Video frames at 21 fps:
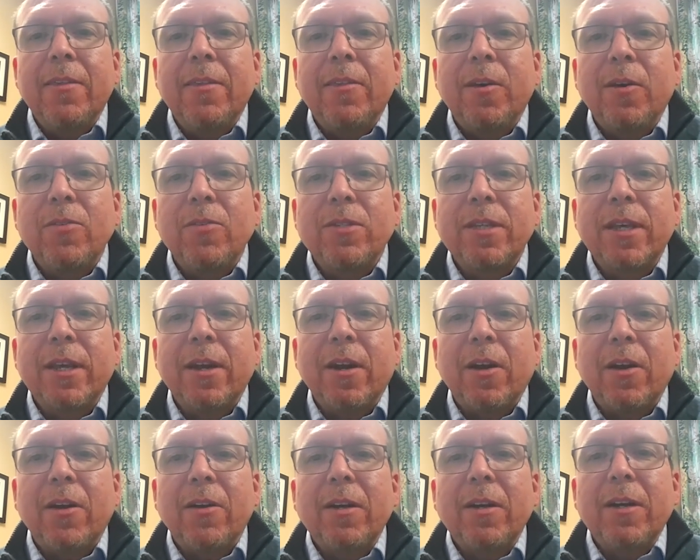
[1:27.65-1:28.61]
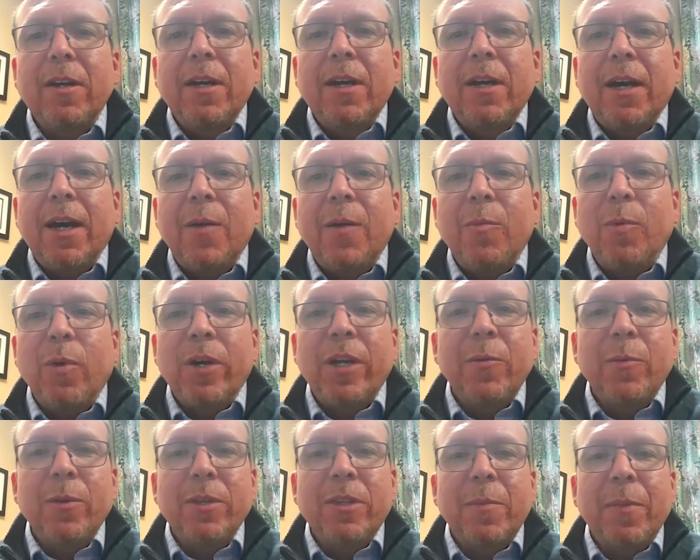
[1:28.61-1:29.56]
those that are
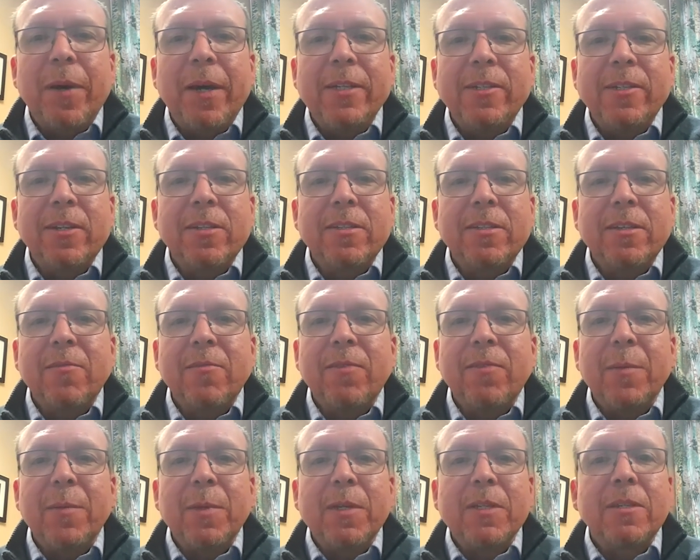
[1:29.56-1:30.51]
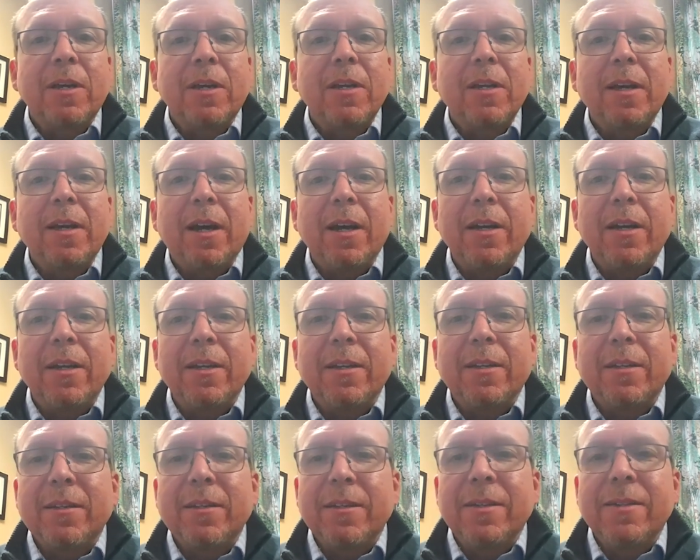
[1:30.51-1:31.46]
working with the patients and families on
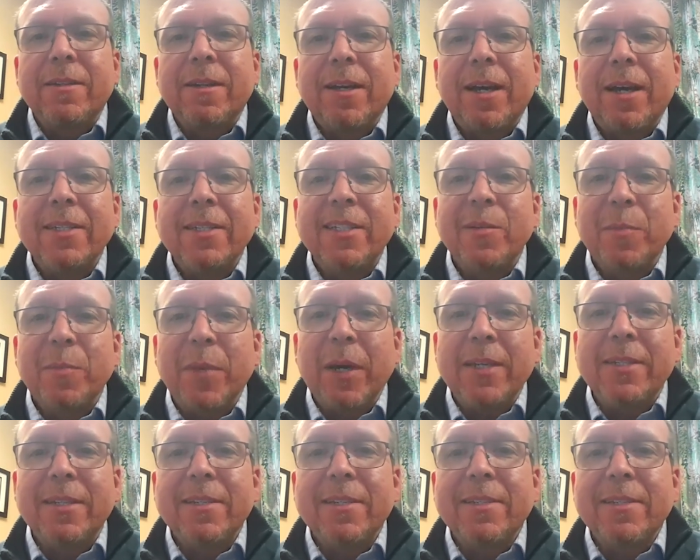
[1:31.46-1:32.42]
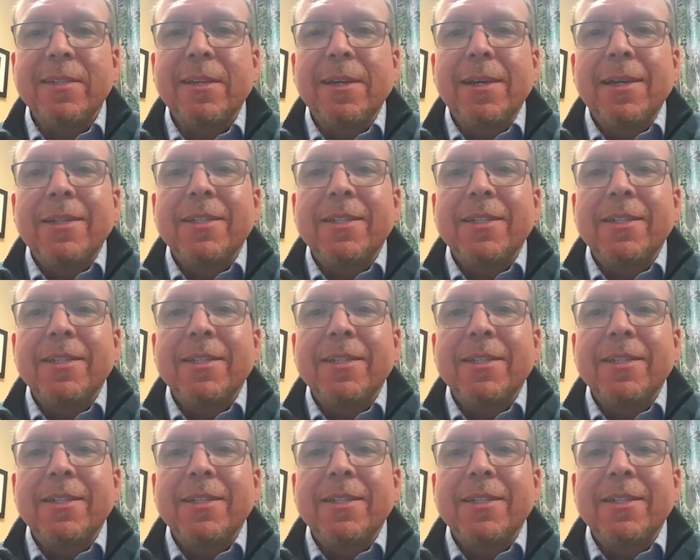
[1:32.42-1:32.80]
a constant basis,